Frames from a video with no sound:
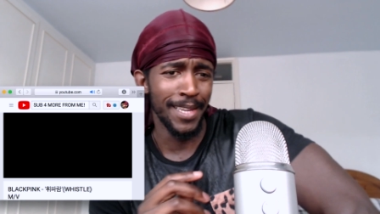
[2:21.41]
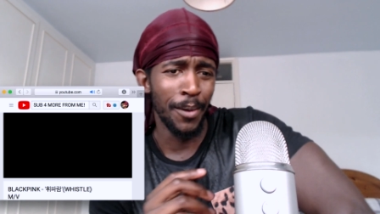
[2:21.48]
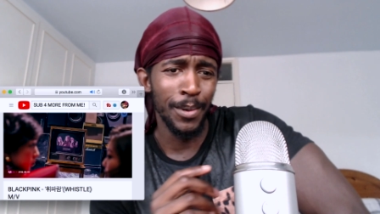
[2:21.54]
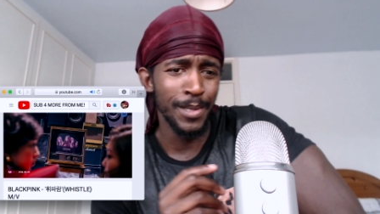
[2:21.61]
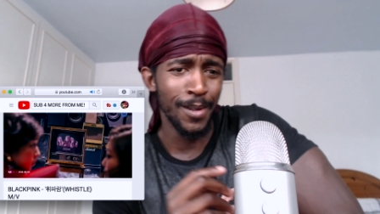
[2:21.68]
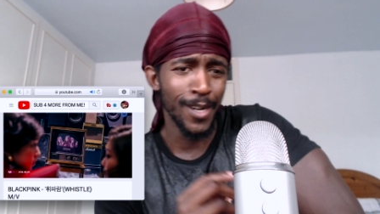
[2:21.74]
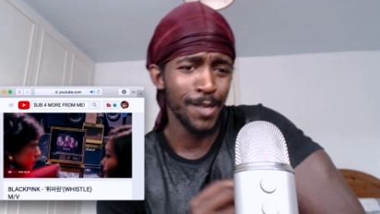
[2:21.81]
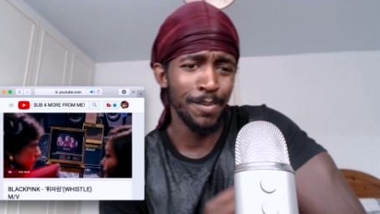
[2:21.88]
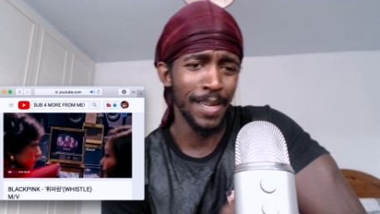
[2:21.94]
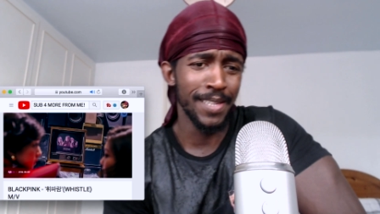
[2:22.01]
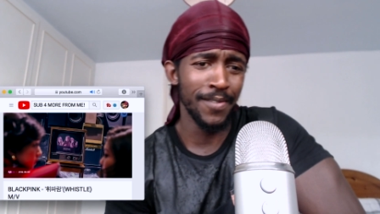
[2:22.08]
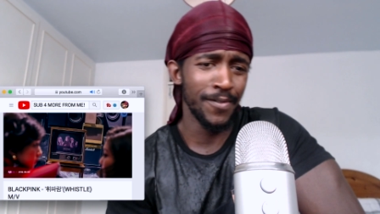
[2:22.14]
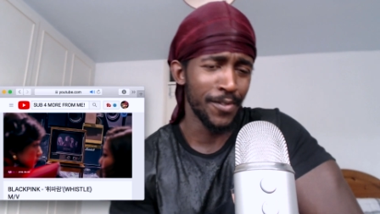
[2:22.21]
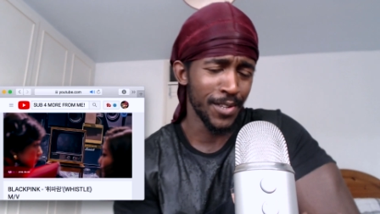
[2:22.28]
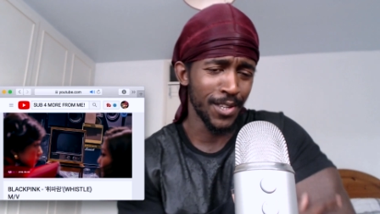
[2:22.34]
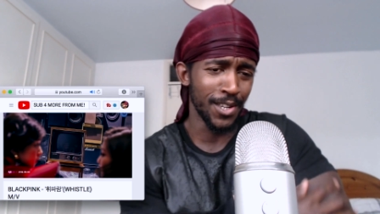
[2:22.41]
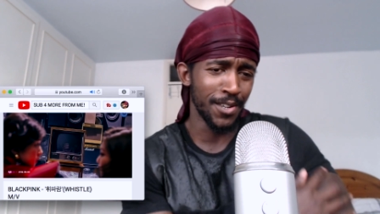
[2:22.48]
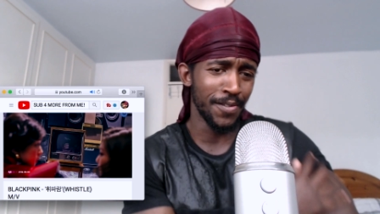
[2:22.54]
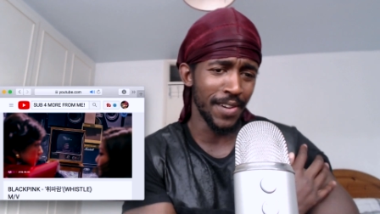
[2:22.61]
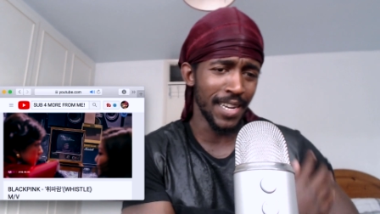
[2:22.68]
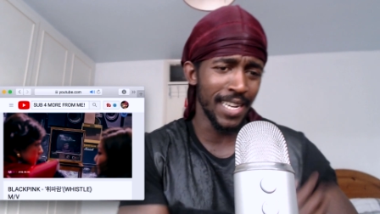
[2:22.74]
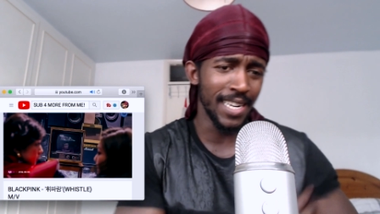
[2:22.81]
I was not expecting for such a
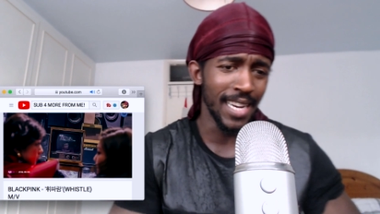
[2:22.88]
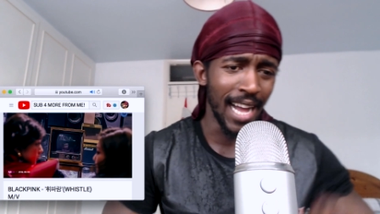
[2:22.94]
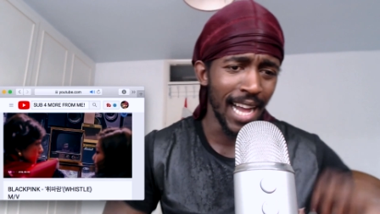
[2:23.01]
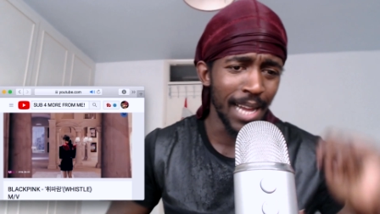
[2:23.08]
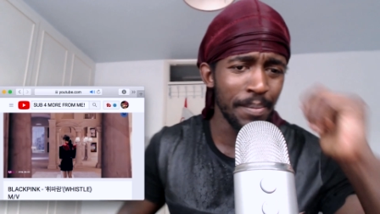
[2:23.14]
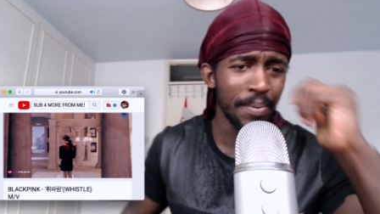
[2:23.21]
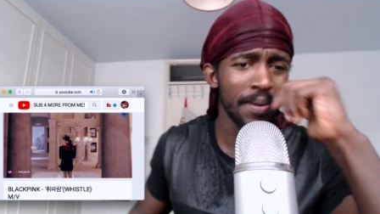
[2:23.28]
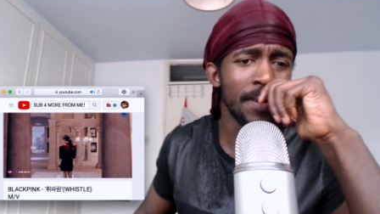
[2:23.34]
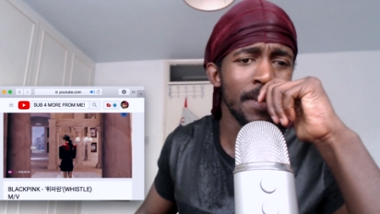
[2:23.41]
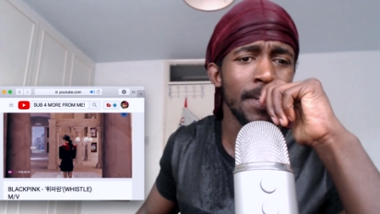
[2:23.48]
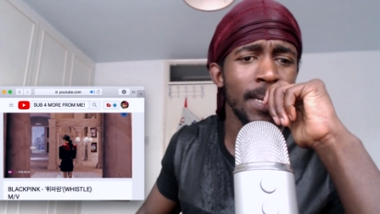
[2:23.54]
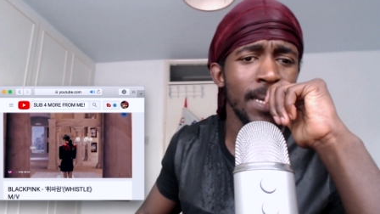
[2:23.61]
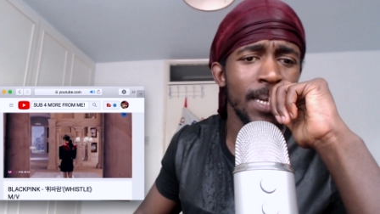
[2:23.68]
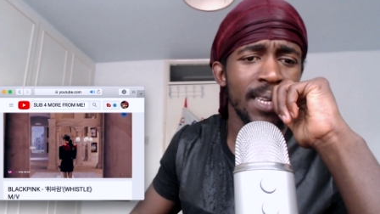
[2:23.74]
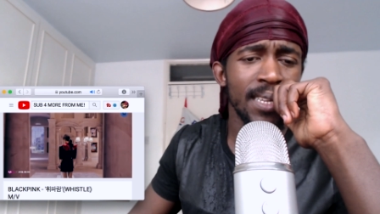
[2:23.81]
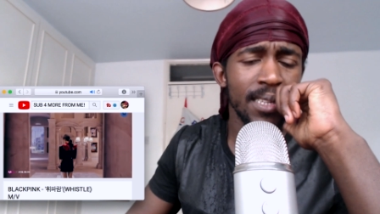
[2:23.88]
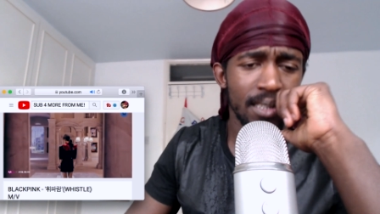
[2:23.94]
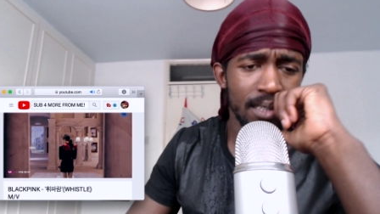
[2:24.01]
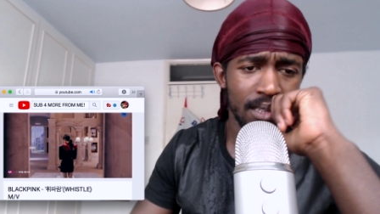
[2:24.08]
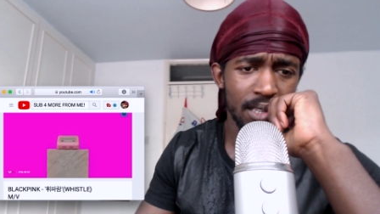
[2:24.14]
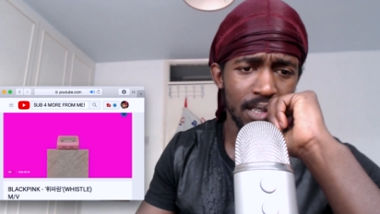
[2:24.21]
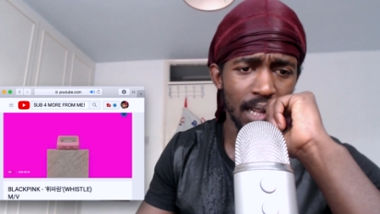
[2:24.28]
fucking hype
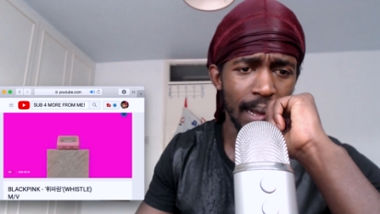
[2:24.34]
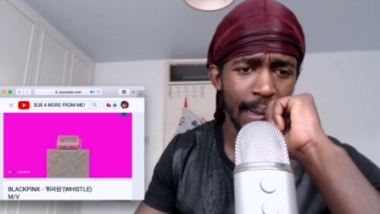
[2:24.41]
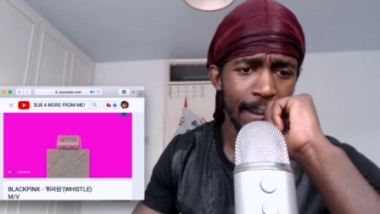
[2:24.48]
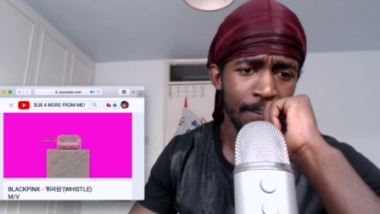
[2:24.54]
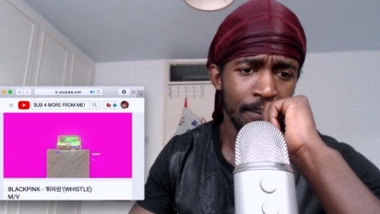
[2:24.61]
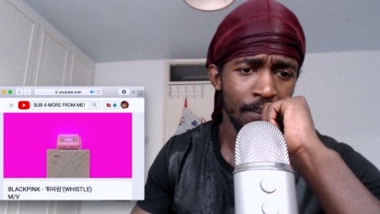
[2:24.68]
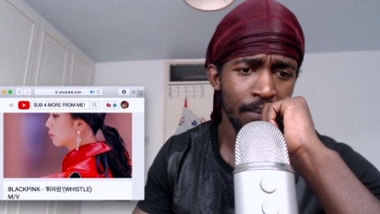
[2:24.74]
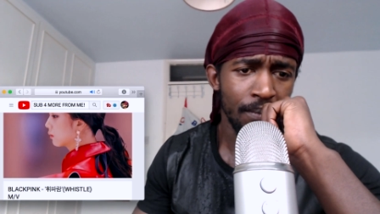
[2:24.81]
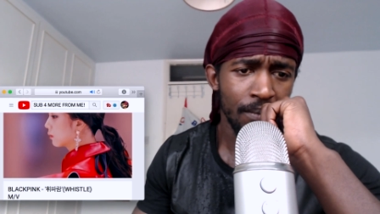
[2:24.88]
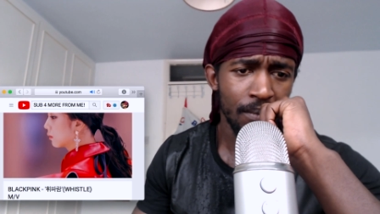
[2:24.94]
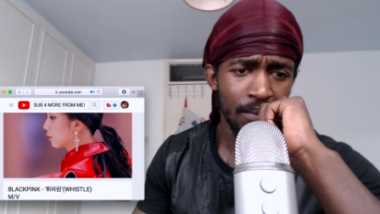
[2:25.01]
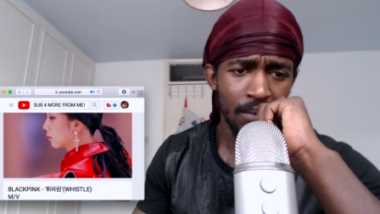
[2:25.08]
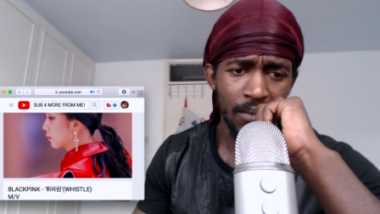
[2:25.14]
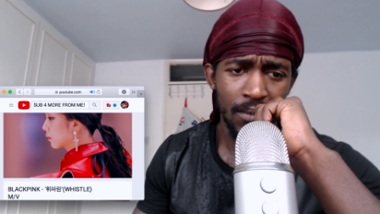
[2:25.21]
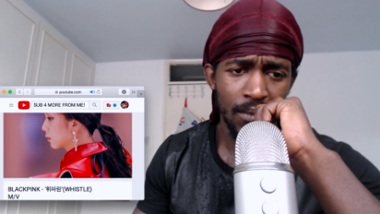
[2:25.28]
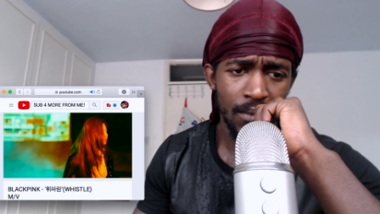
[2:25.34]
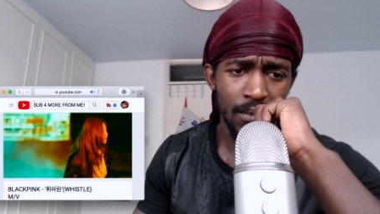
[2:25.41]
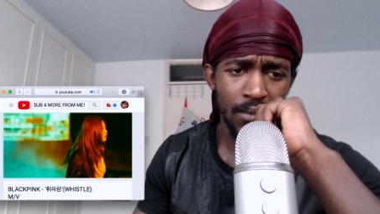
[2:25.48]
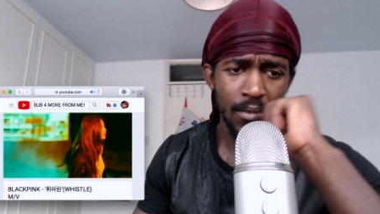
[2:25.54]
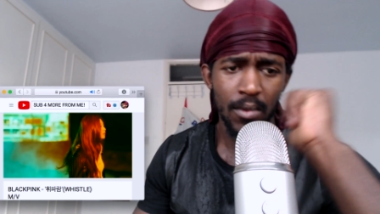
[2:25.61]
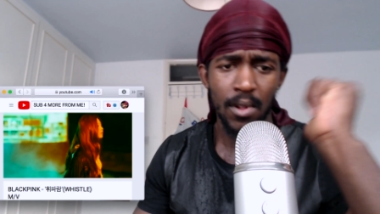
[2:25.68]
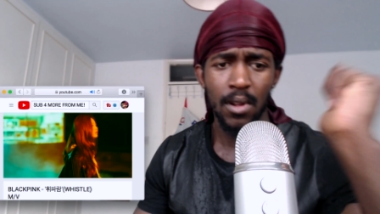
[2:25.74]
start.
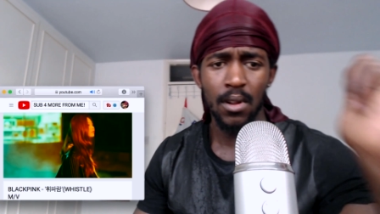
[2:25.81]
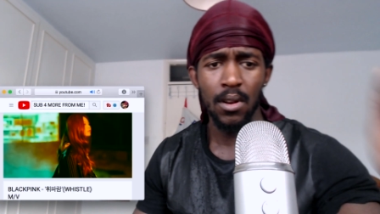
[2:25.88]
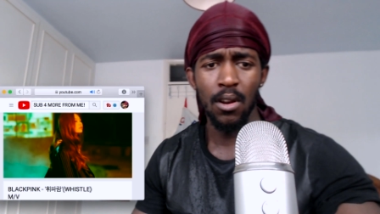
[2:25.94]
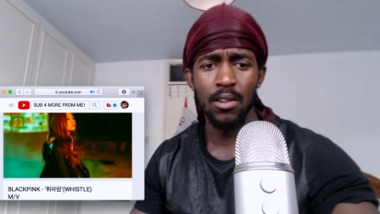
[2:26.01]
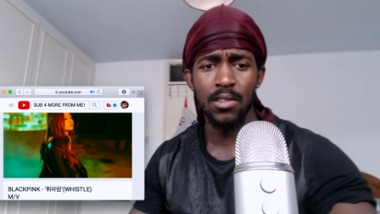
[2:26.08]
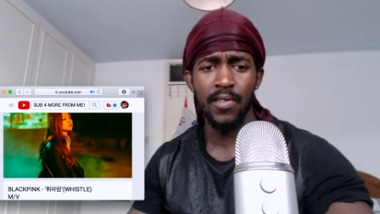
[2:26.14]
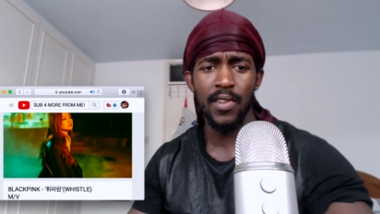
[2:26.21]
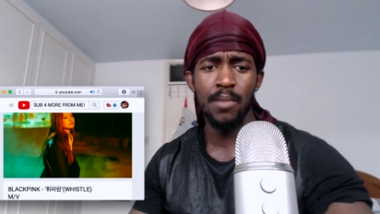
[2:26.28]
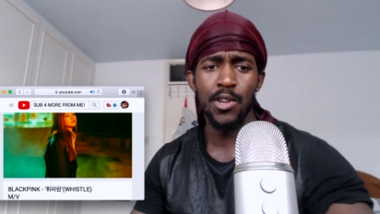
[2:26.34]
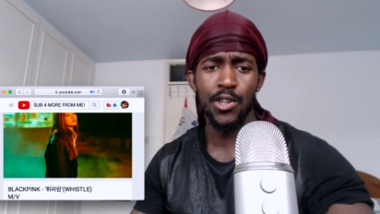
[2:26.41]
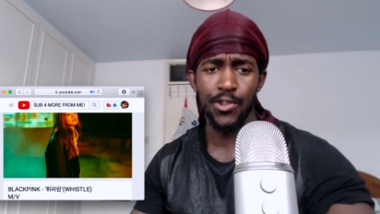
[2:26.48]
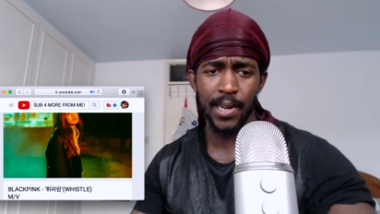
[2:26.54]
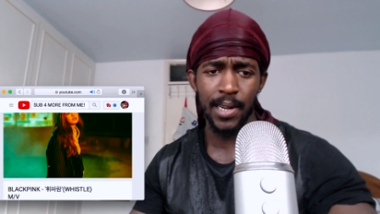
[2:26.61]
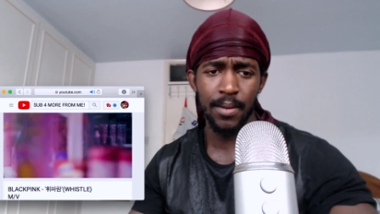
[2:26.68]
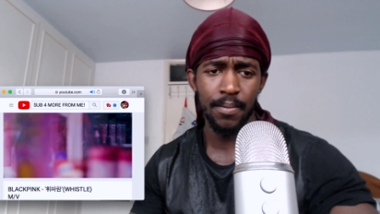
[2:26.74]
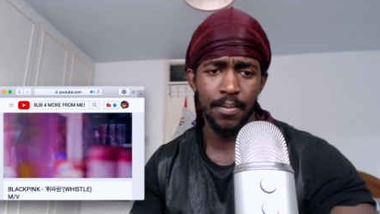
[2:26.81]
Loads of imagery.